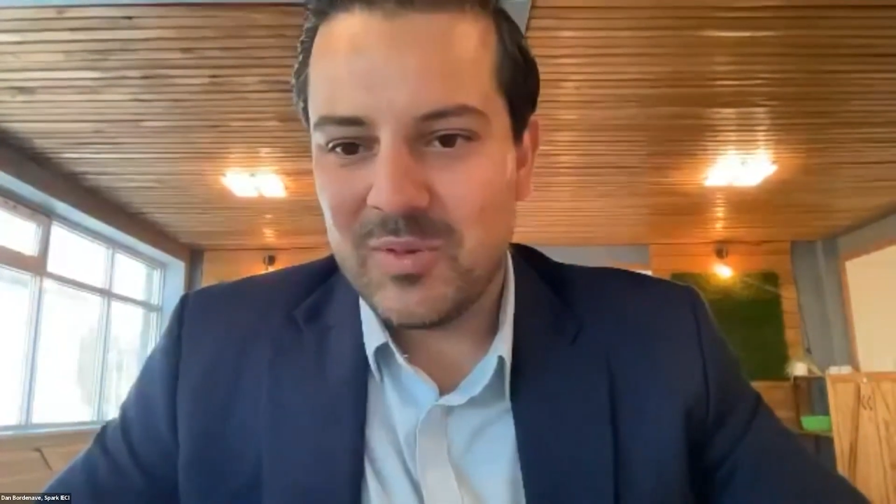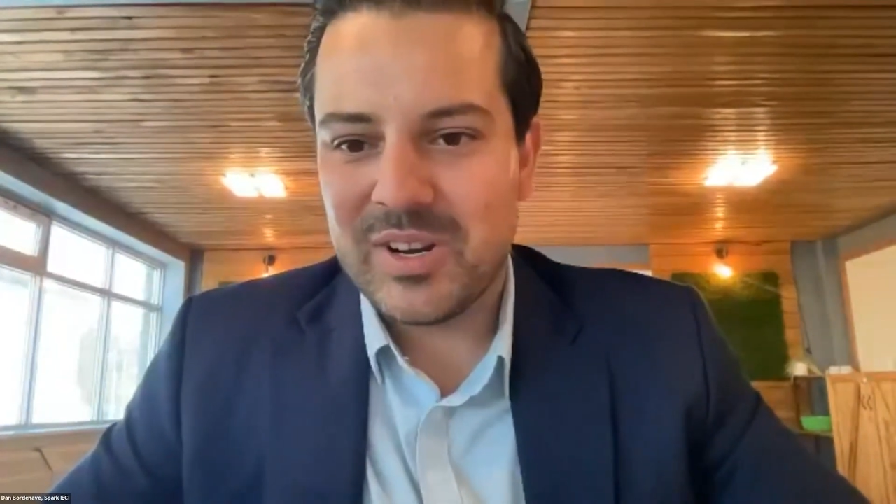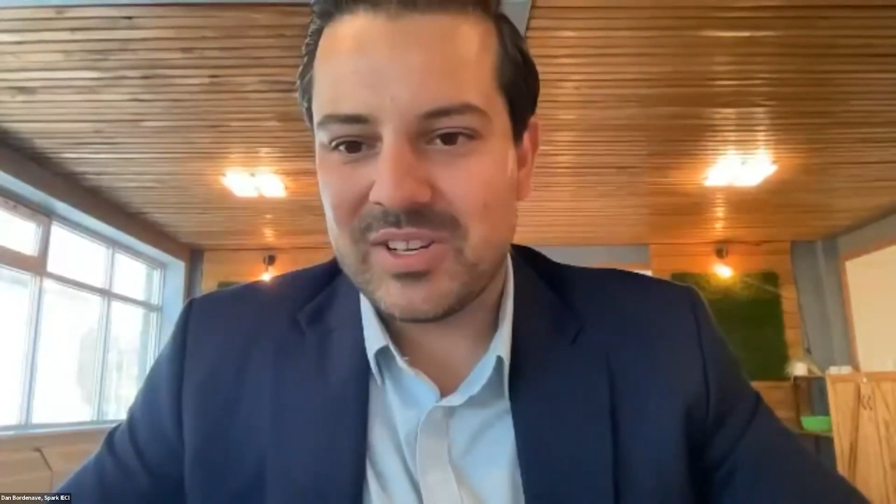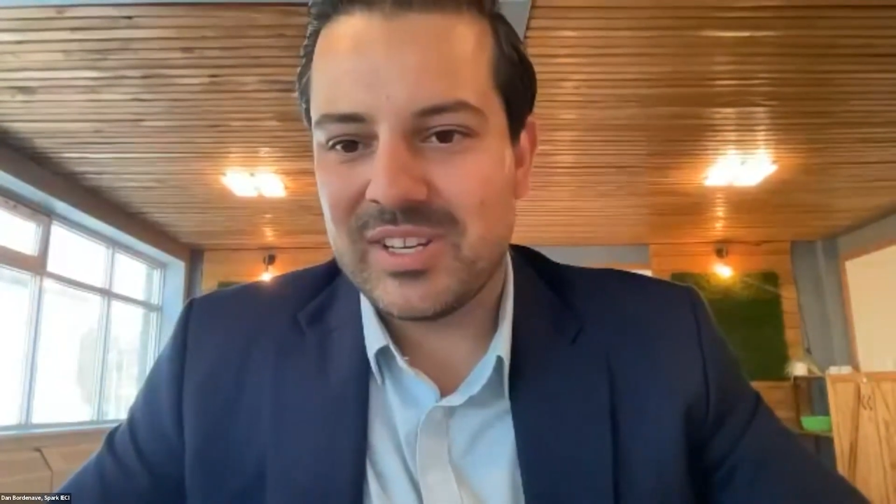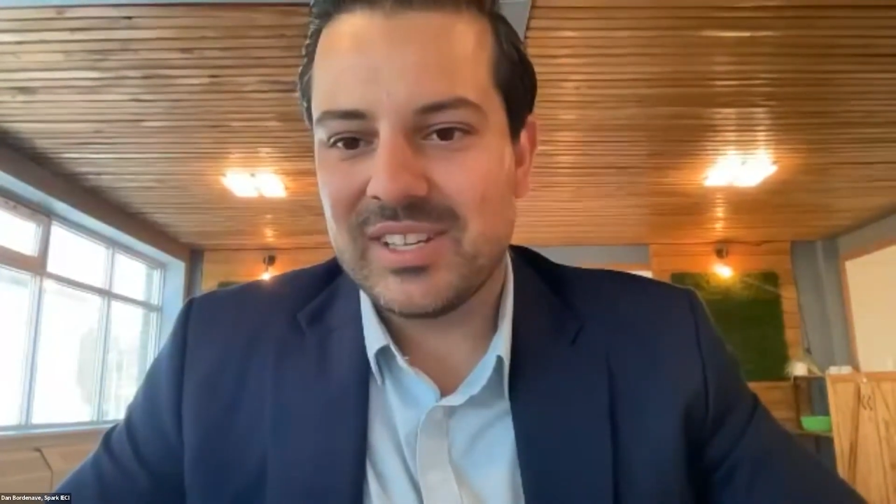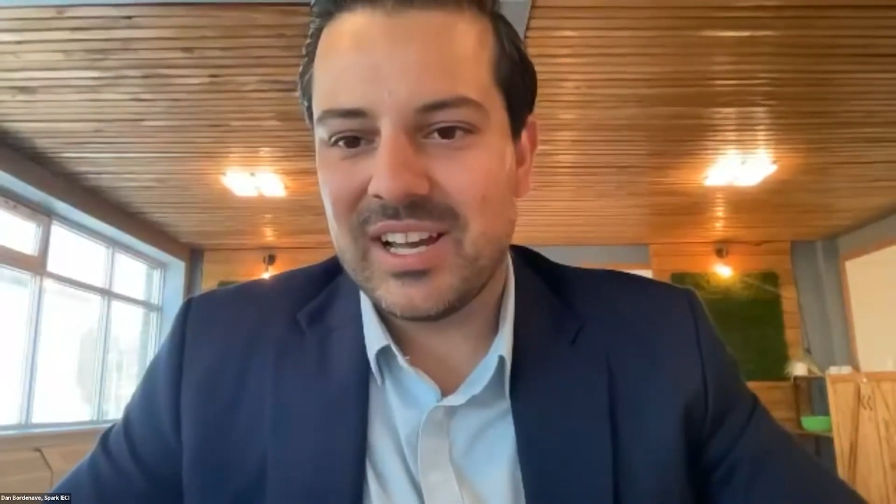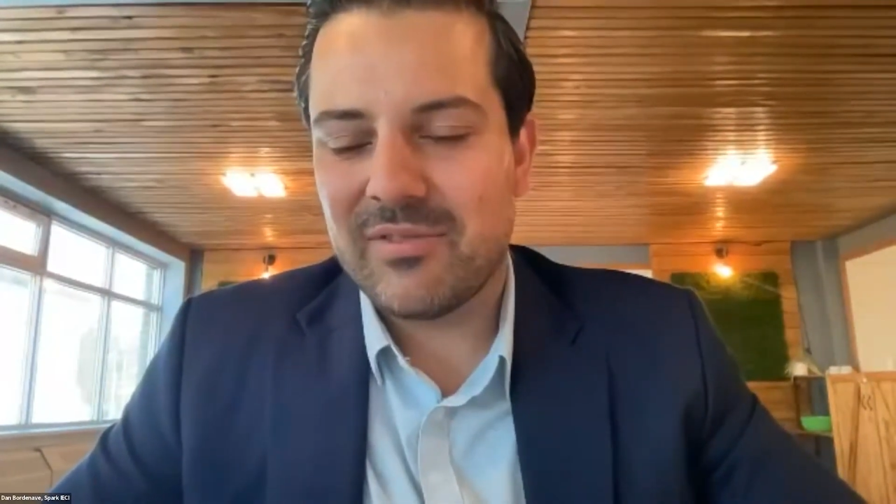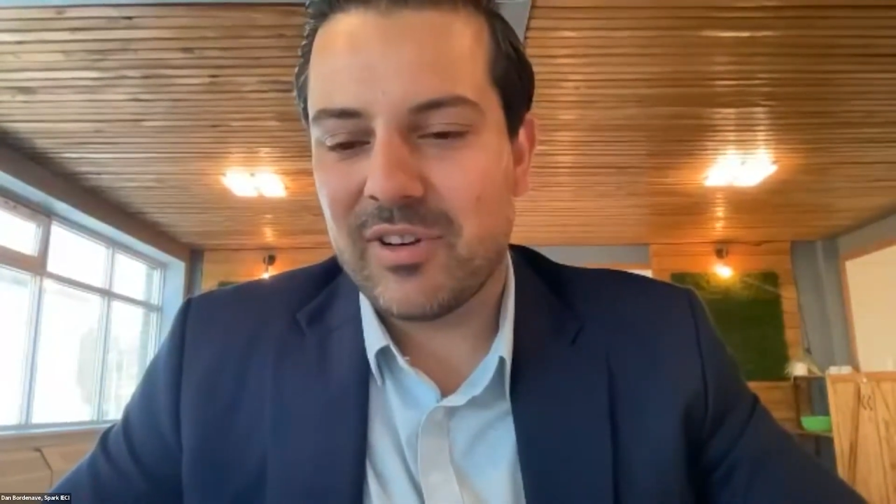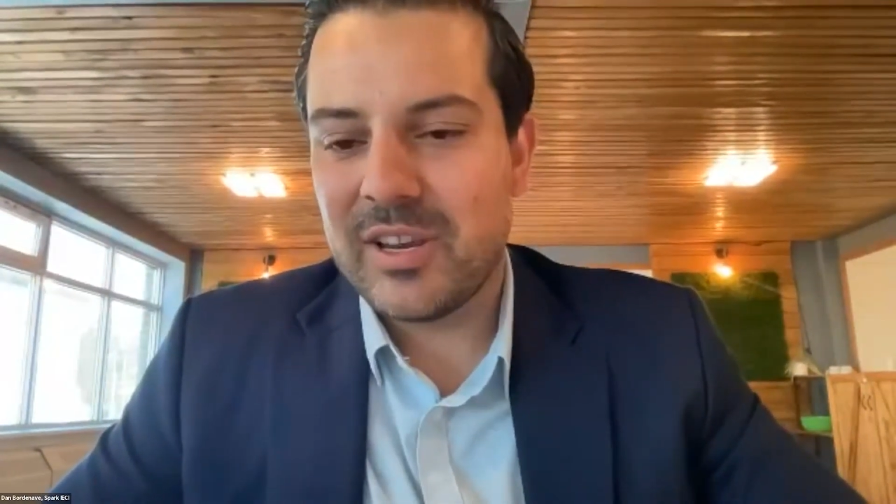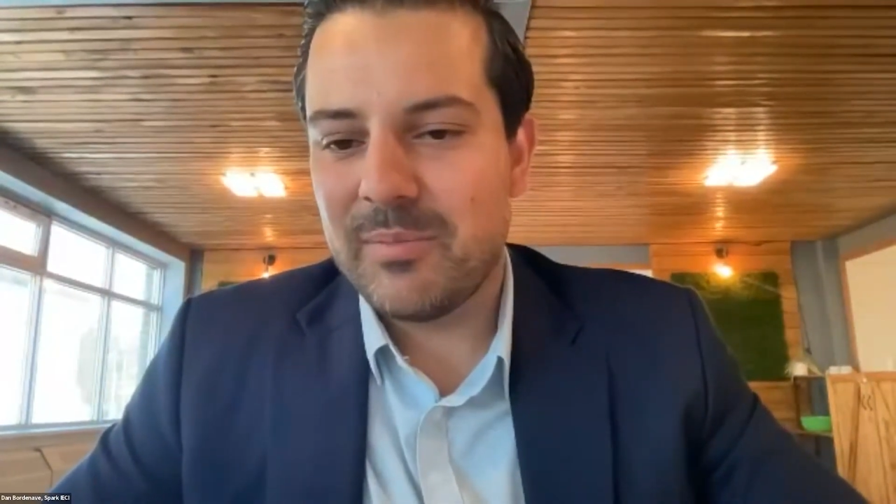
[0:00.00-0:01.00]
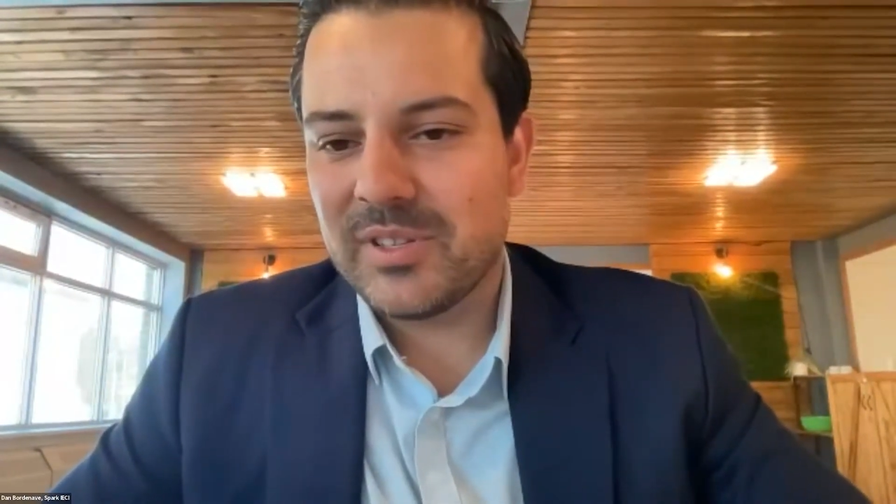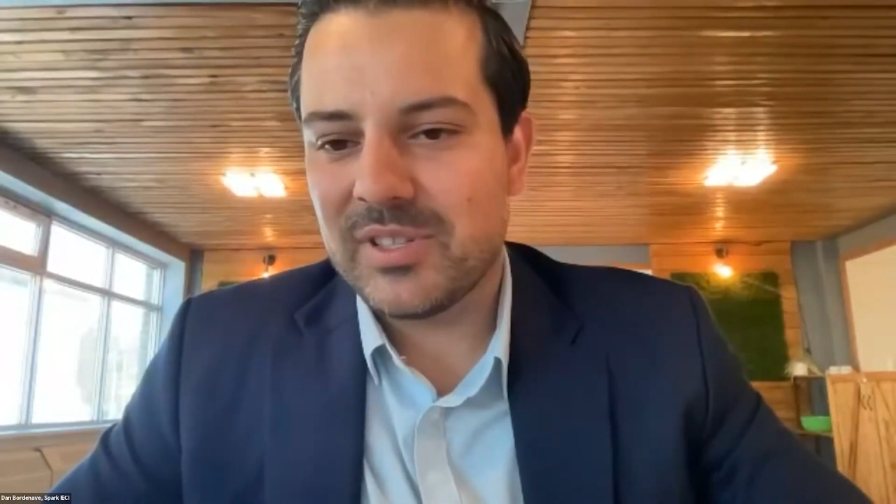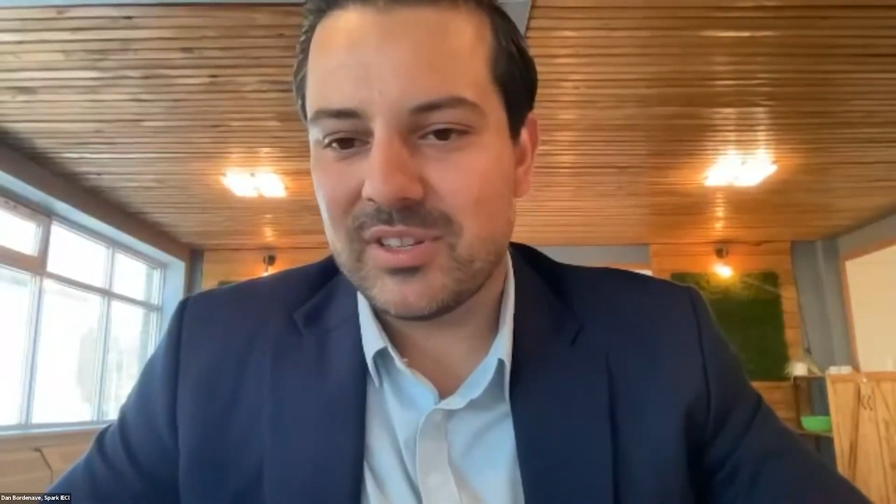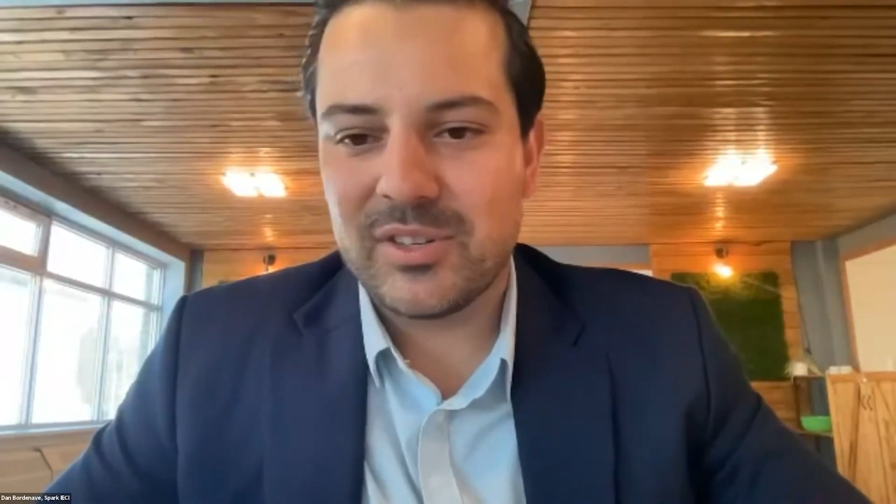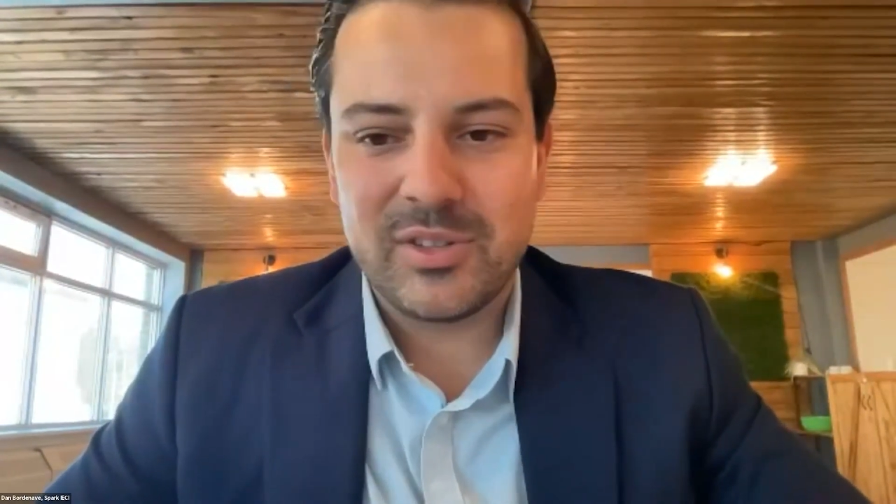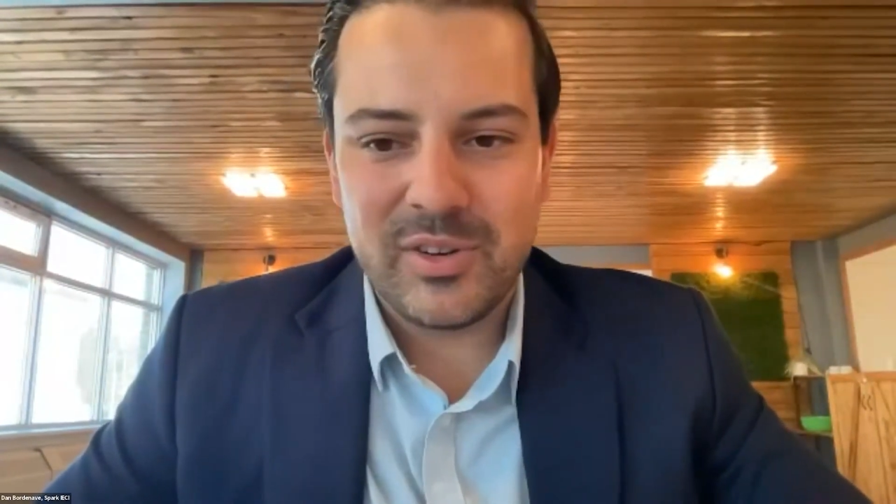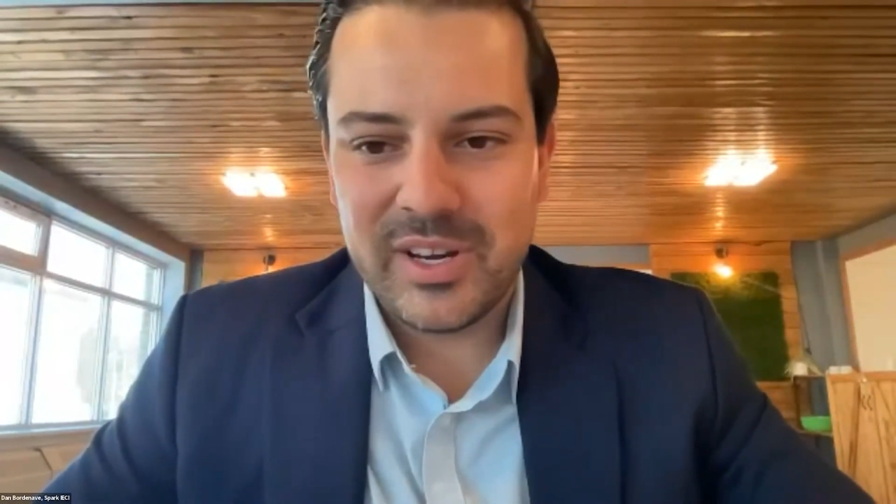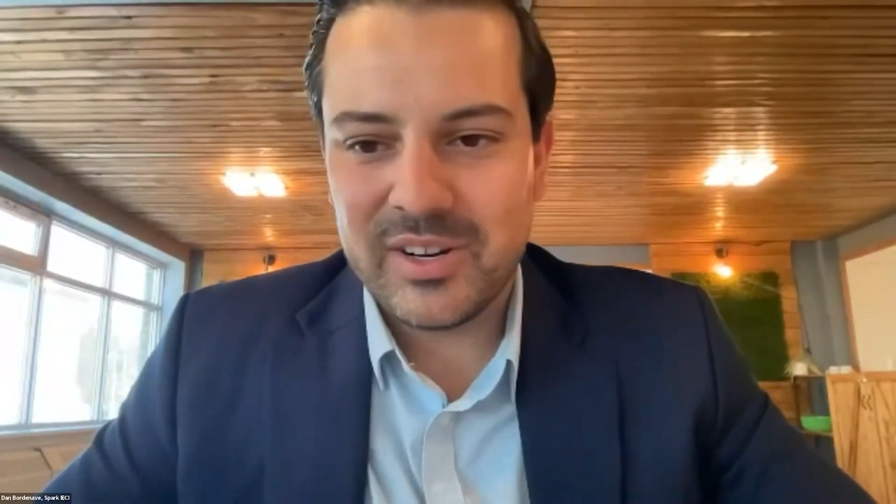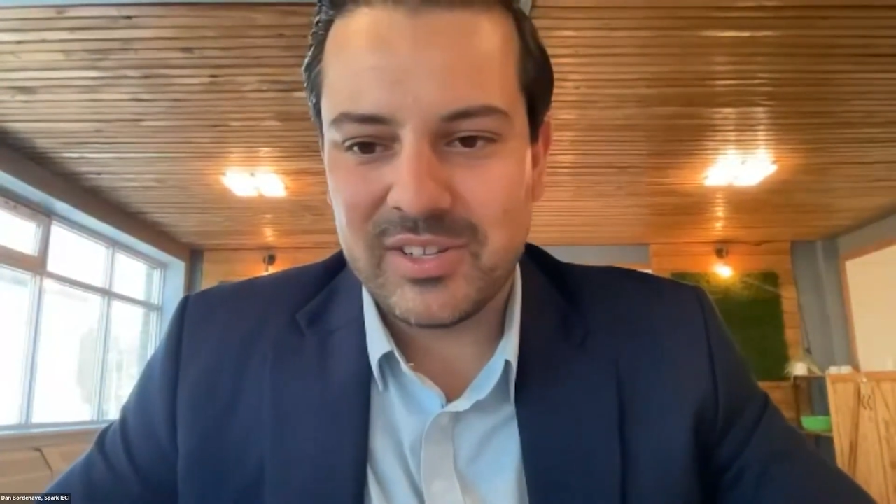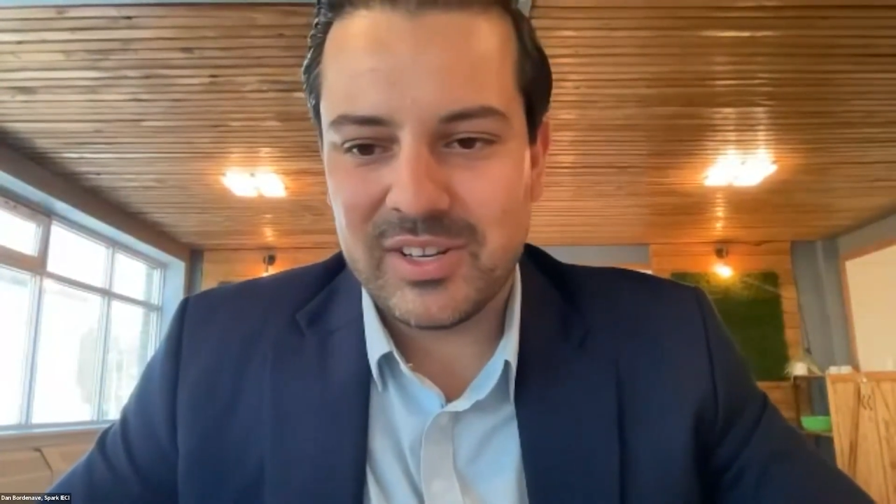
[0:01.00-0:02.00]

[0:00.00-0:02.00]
which is for any business under 2 years.